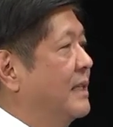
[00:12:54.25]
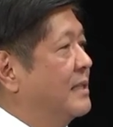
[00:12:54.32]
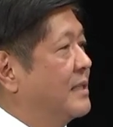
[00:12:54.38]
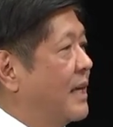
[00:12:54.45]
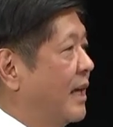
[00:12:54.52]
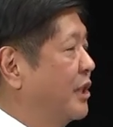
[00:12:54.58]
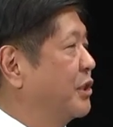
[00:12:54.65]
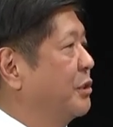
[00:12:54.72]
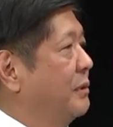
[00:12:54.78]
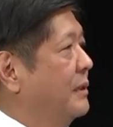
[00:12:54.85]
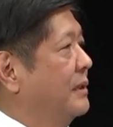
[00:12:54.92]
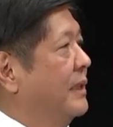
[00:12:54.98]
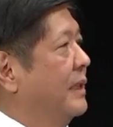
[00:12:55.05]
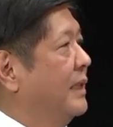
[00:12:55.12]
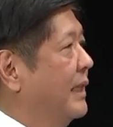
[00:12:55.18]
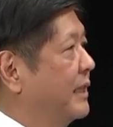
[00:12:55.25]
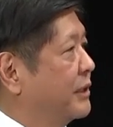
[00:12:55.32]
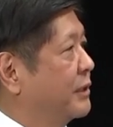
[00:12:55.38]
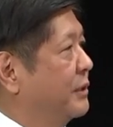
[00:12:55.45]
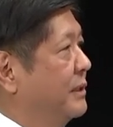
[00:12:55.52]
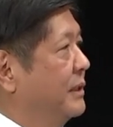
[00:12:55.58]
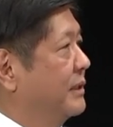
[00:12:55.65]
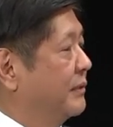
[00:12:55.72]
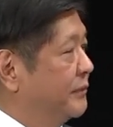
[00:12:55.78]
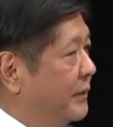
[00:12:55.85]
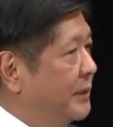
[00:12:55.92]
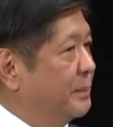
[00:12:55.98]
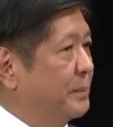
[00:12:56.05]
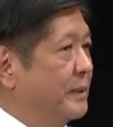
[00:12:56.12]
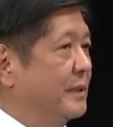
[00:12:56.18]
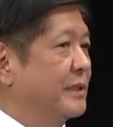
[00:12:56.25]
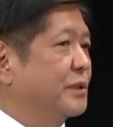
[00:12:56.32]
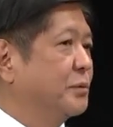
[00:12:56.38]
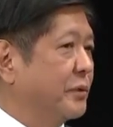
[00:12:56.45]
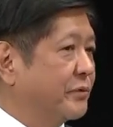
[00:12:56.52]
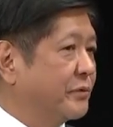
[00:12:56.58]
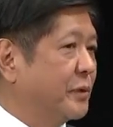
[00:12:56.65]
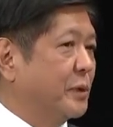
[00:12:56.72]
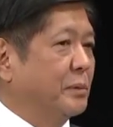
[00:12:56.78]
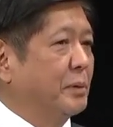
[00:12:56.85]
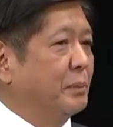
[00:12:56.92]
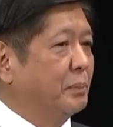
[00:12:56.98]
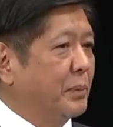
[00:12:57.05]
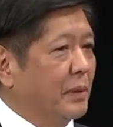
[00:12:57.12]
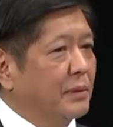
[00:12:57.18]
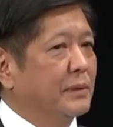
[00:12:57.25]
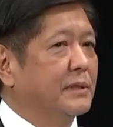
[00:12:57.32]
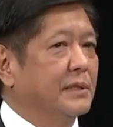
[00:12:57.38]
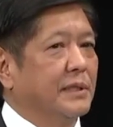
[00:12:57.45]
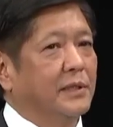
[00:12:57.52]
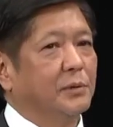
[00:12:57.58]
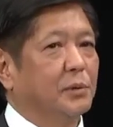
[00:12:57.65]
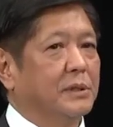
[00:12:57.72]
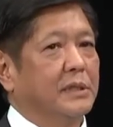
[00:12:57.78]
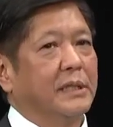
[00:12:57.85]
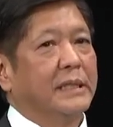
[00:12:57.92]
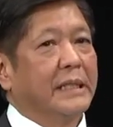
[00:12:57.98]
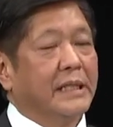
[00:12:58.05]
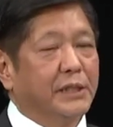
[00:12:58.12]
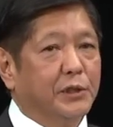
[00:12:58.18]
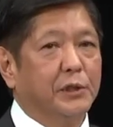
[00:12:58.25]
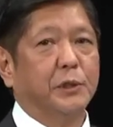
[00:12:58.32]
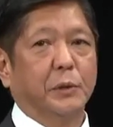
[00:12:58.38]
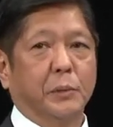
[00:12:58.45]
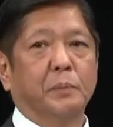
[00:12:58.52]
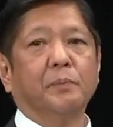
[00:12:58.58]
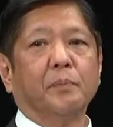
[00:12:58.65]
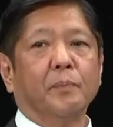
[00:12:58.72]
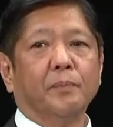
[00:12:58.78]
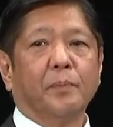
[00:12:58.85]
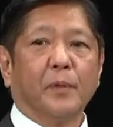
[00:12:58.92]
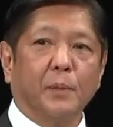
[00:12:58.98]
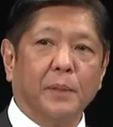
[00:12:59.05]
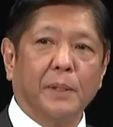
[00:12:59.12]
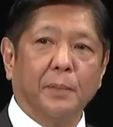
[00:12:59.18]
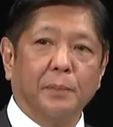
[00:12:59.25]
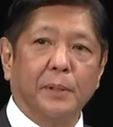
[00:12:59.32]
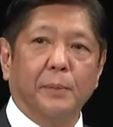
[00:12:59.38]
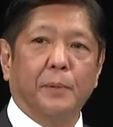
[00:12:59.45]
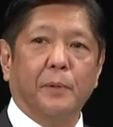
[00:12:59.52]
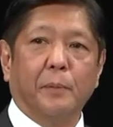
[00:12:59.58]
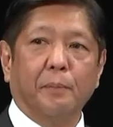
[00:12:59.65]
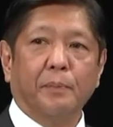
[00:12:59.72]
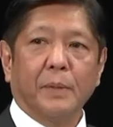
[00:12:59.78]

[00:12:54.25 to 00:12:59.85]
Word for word: national election in the Philippines where foreign policy was an issue with the people.